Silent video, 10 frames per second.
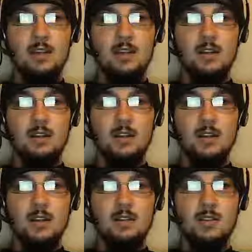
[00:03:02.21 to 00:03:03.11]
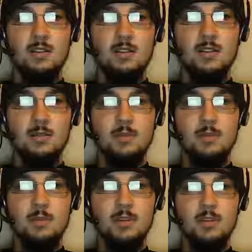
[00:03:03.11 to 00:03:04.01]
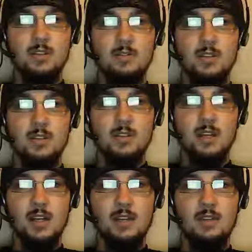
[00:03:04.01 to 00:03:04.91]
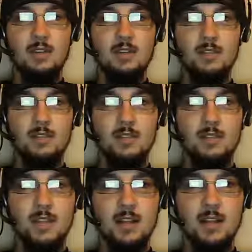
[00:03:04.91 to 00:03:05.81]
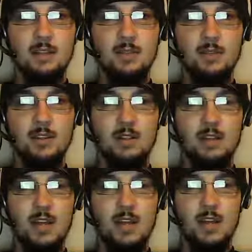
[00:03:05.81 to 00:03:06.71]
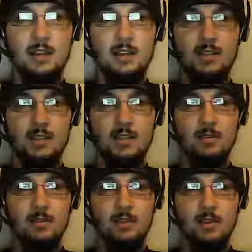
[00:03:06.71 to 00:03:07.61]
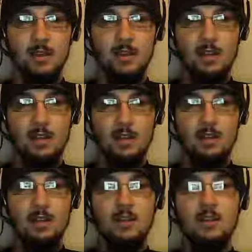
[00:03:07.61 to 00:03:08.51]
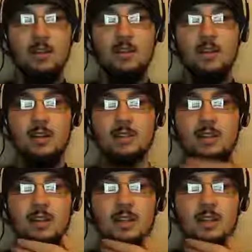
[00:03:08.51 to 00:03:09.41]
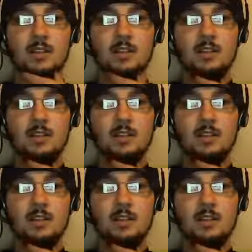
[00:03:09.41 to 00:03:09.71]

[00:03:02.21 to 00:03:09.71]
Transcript: It's an incorrect assumption producing false dichotomies, which is exactly what the early Catholics did with the Docete,